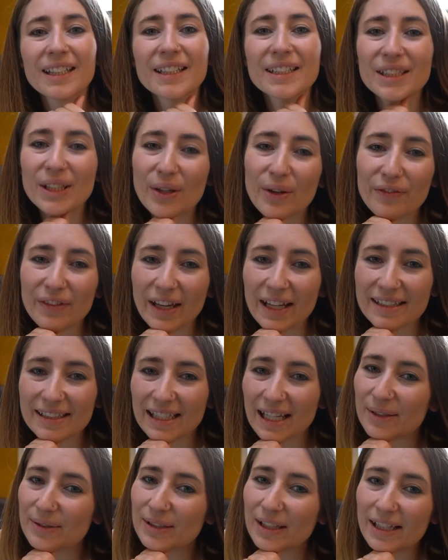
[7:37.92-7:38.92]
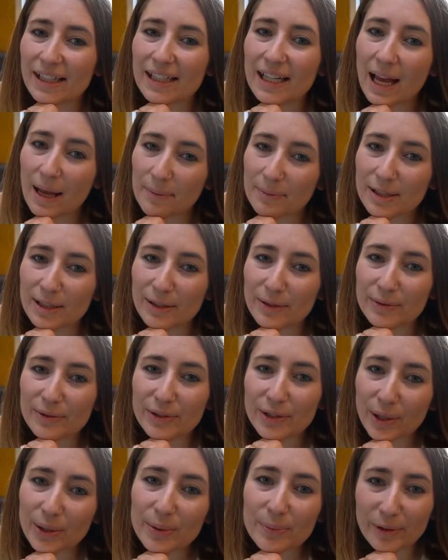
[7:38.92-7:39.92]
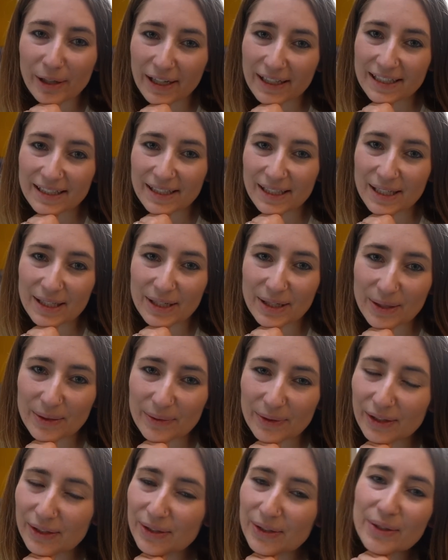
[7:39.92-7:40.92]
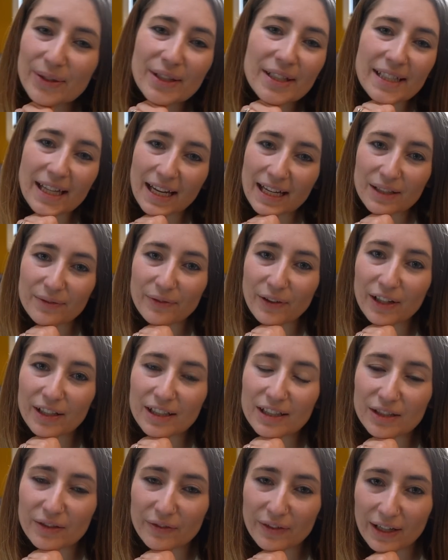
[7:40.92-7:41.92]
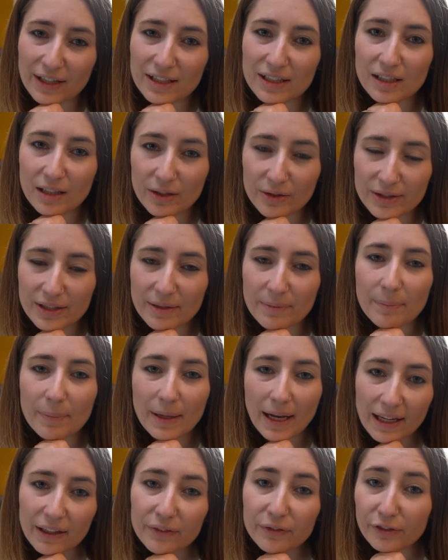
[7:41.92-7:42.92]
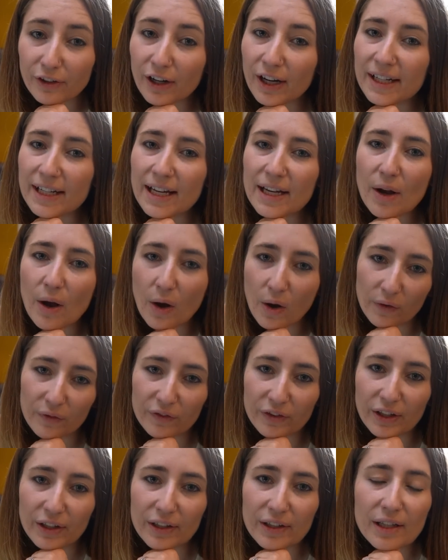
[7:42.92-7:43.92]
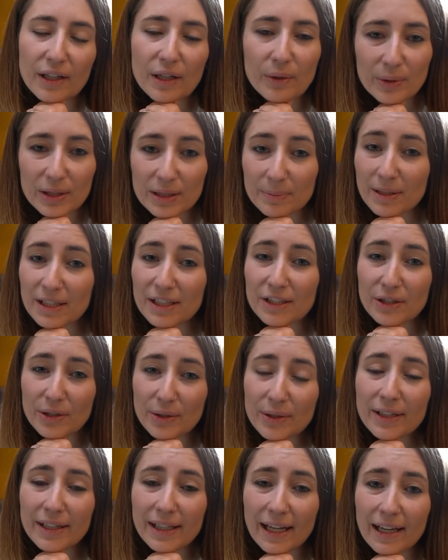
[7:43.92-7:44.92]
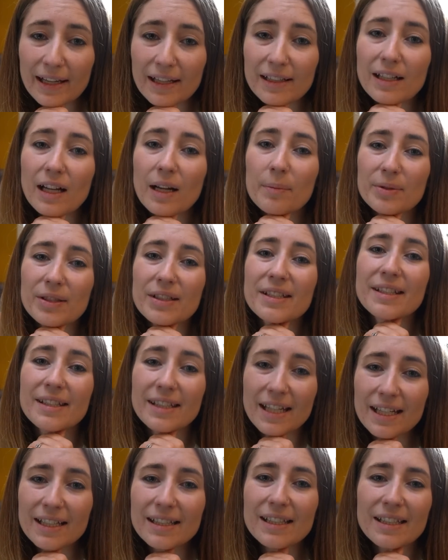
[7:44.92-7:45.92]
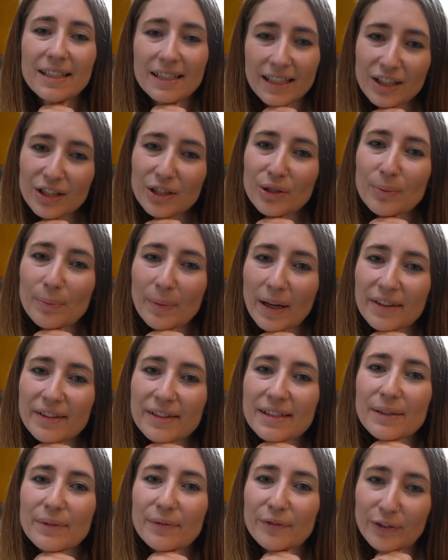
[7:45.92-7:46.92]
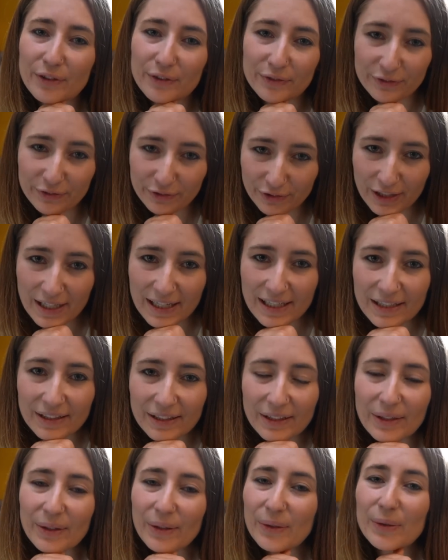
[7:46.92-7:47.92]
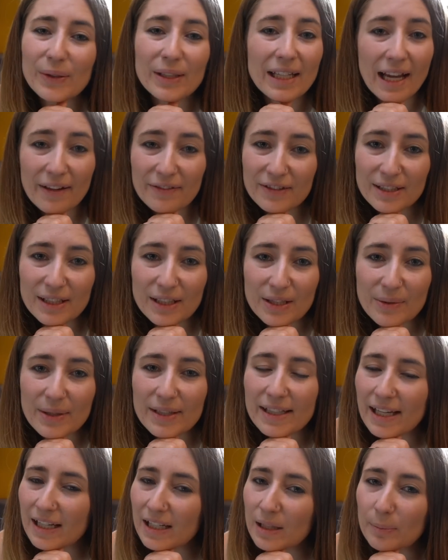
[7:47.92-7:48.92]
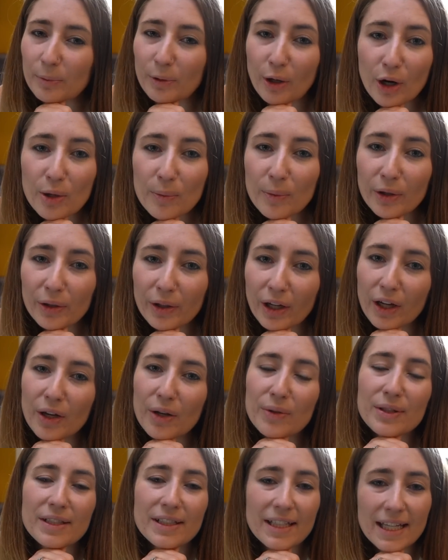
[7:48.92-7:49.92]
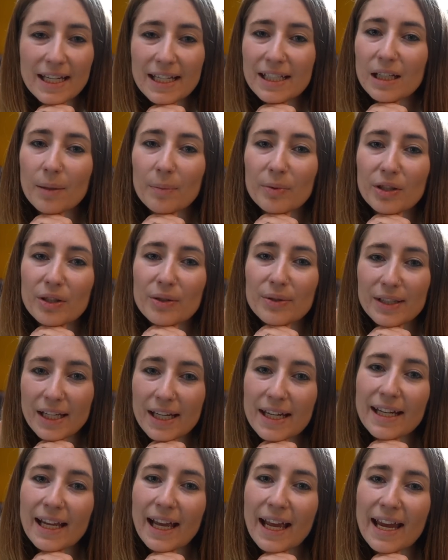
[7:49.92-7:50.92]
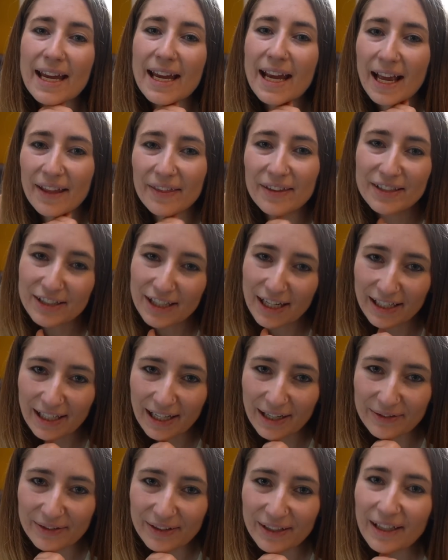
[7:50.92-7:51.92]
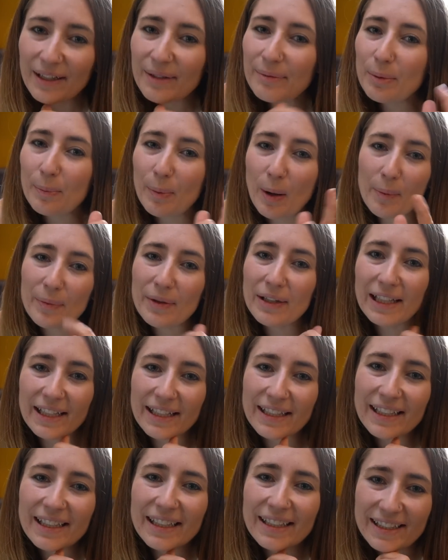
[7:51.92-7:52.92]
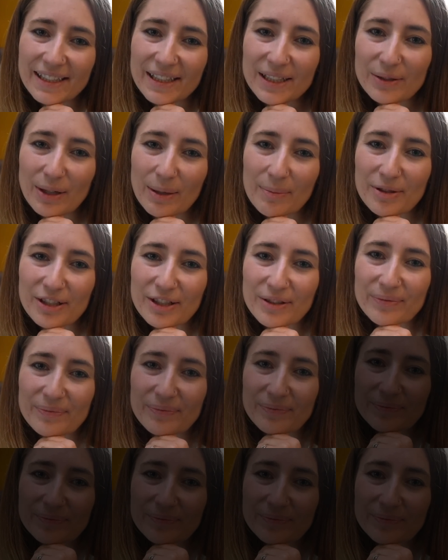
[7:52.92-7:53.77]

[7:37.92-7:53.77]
So if that sounds like an absolute no-brainer to you, then you can take advantage of their exclusive Black Friday offer, which means you can get up to 6 additional months for free. All you have to do is enter the promo code TWTK at the checkout. We'll pop the link in the description.